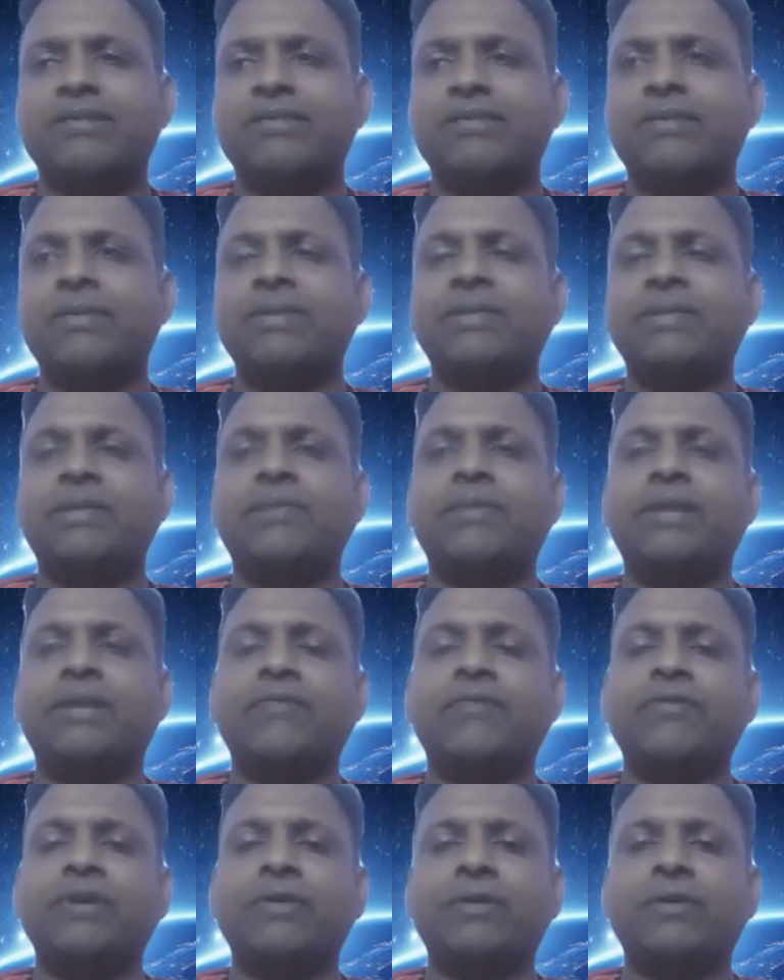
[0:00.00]
Maybe someday
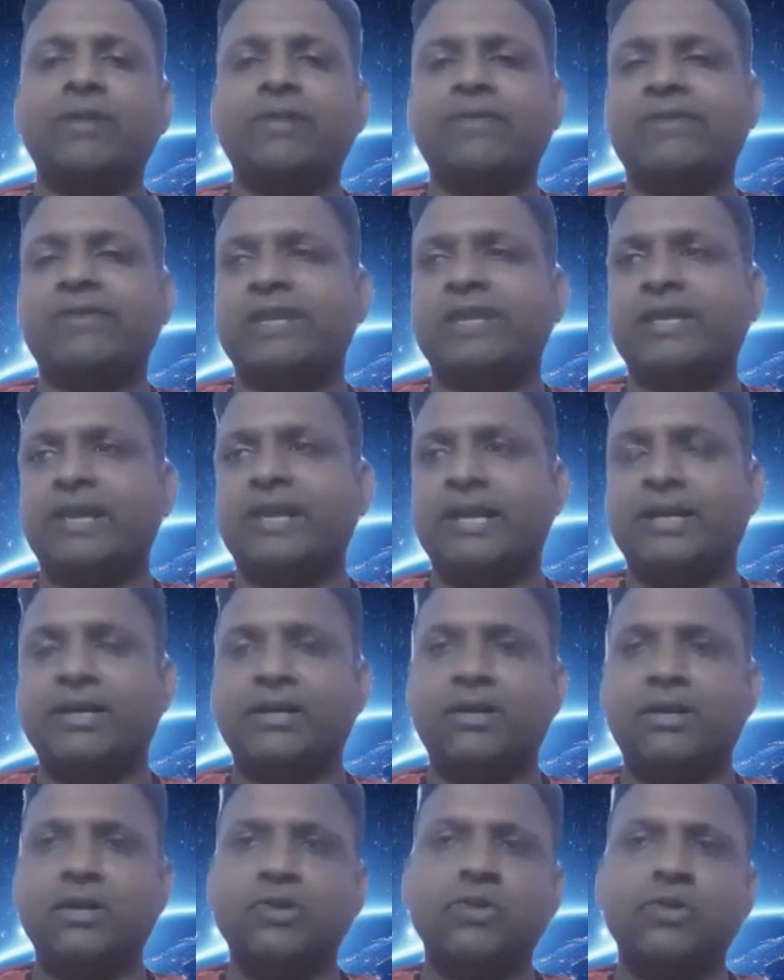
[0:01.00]
if you have time, we can take
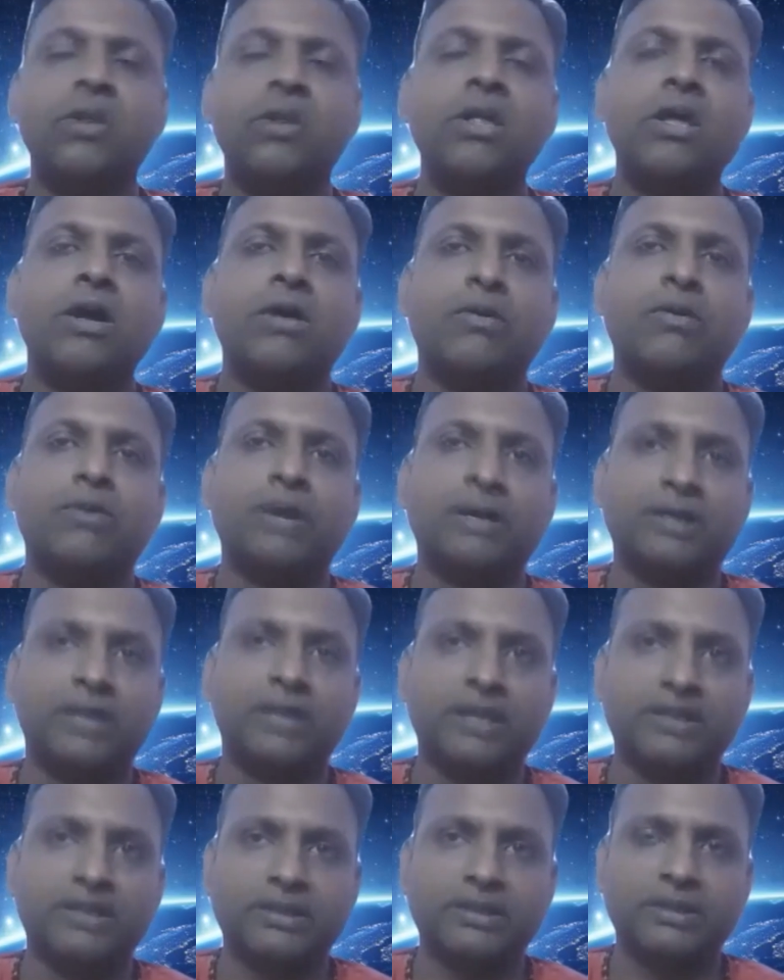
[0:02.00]
that also. What
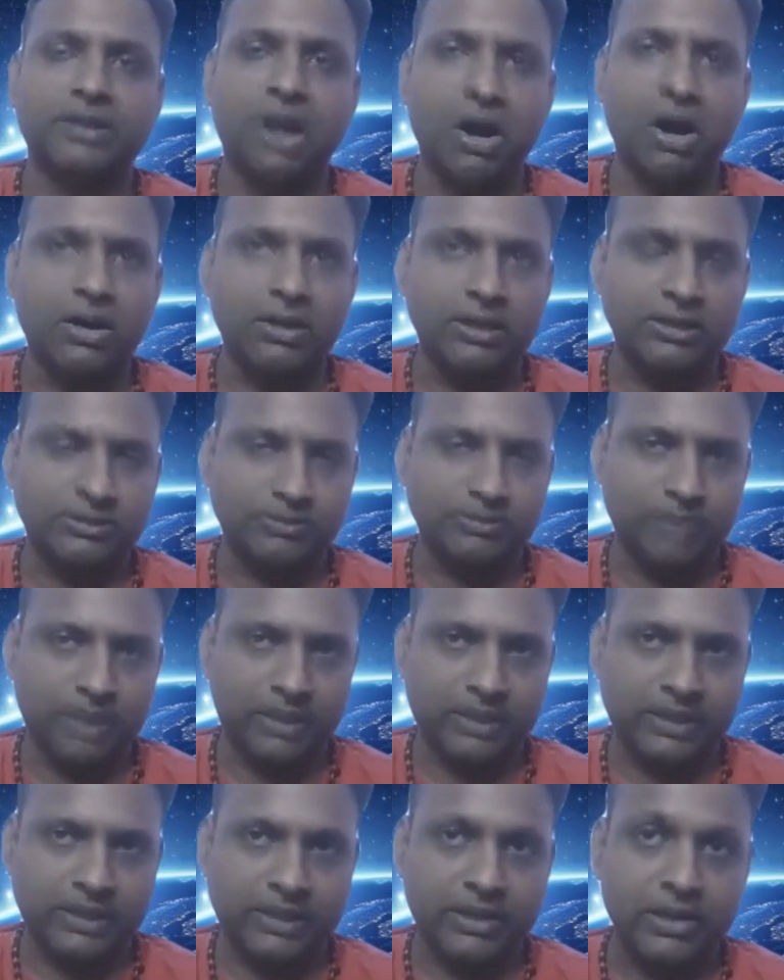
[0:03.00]
does a dog is
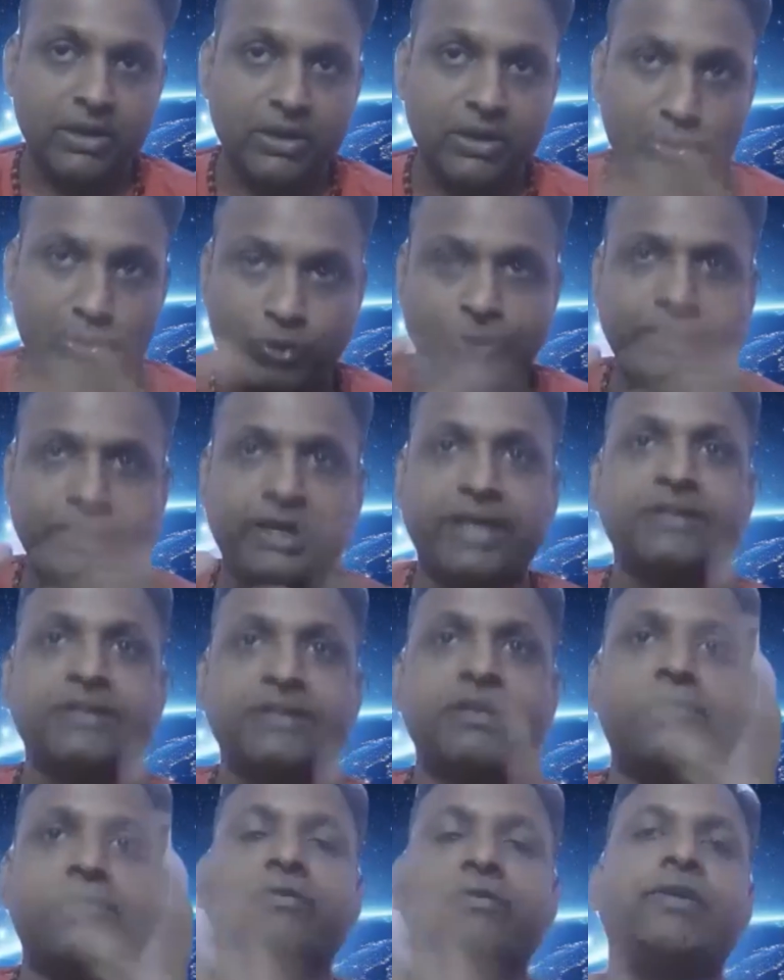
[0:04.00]
barking? 20
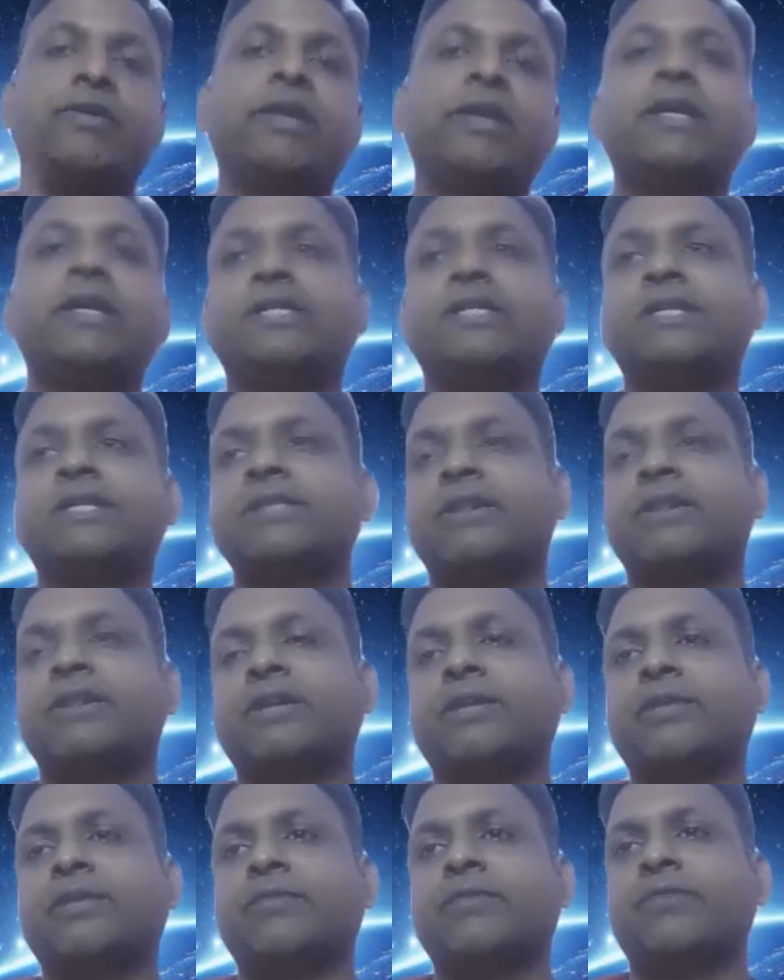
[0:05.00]
kinds of variations are
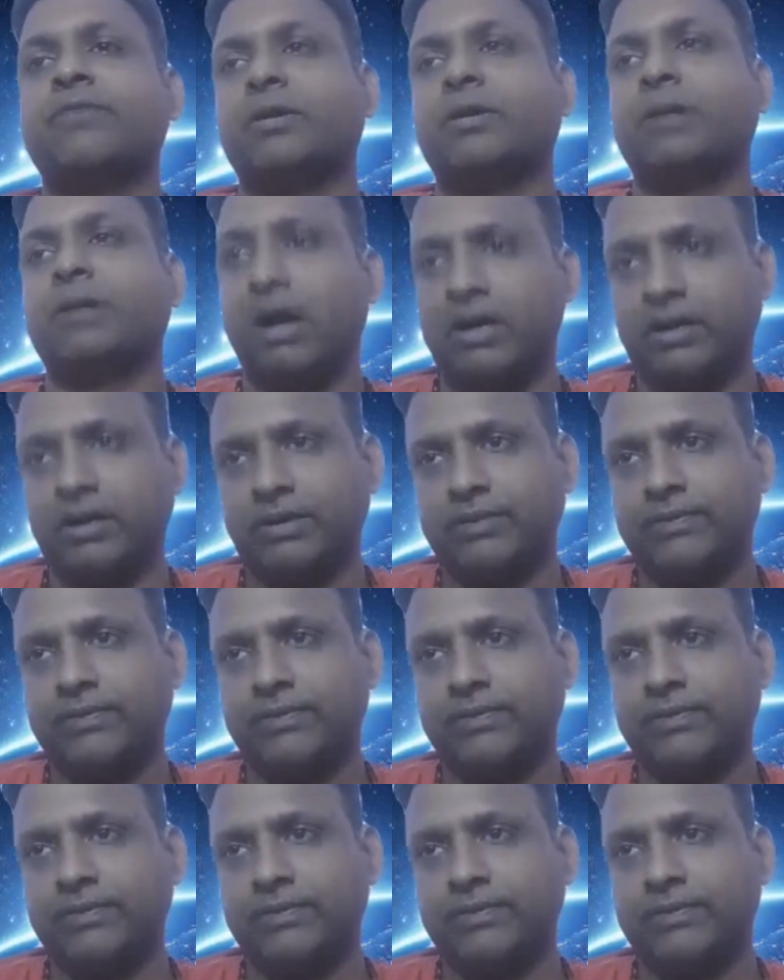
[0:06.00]
kept for dog.